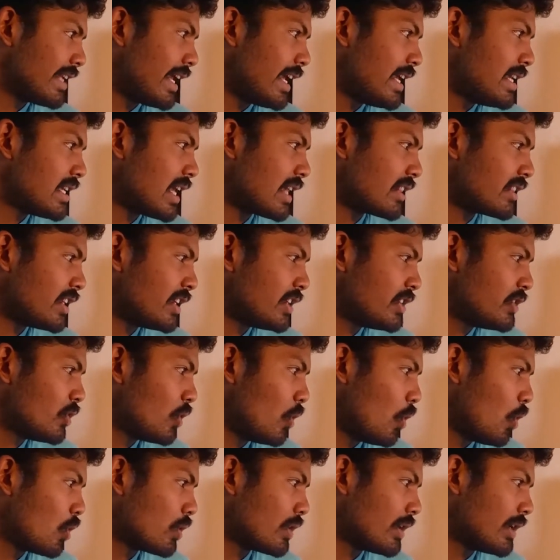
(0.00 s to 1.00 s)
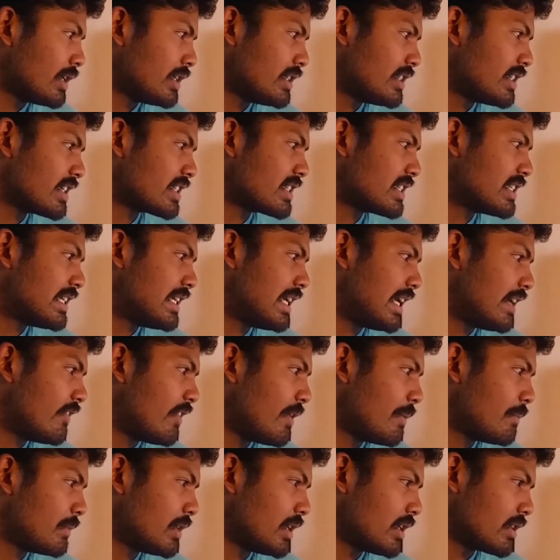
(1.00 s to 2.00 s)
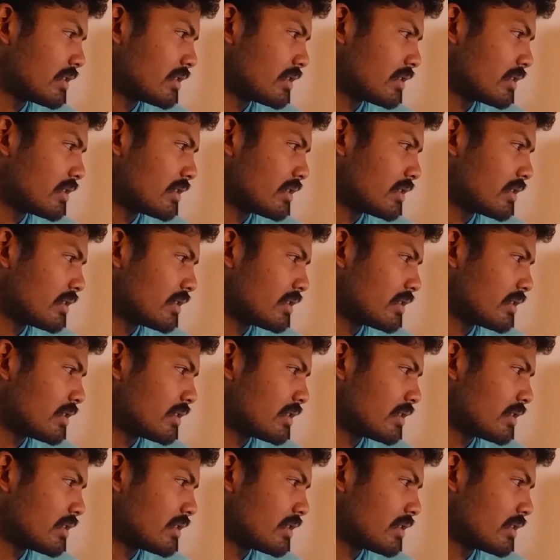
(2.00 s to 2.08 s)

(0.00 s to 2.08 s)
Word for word: say nothing to oden just give him